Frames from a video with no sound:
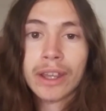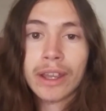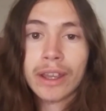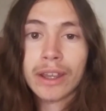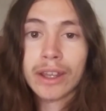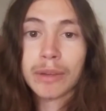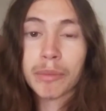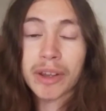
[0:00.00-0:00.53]

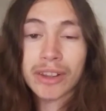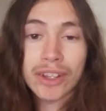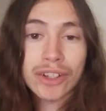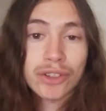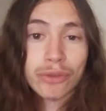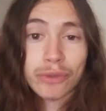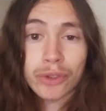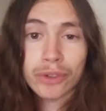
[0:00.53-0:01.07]
and my
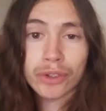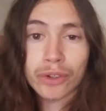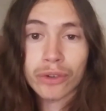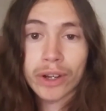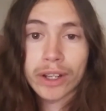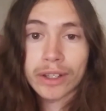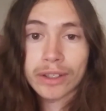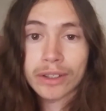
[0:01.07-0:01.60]
legs are feeling
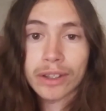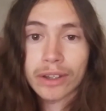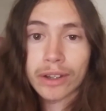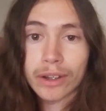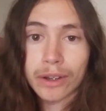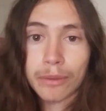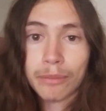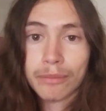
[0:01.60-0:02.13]
great,
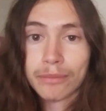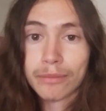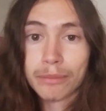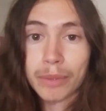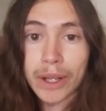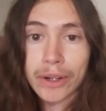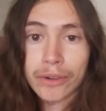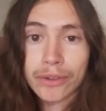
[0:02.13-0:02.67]
uh,
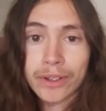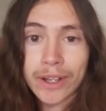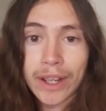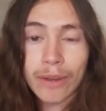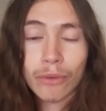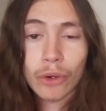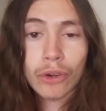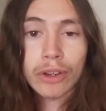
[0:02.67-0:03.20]
better than
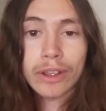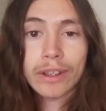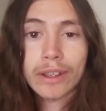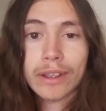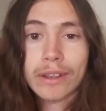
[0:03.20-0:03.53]
ever.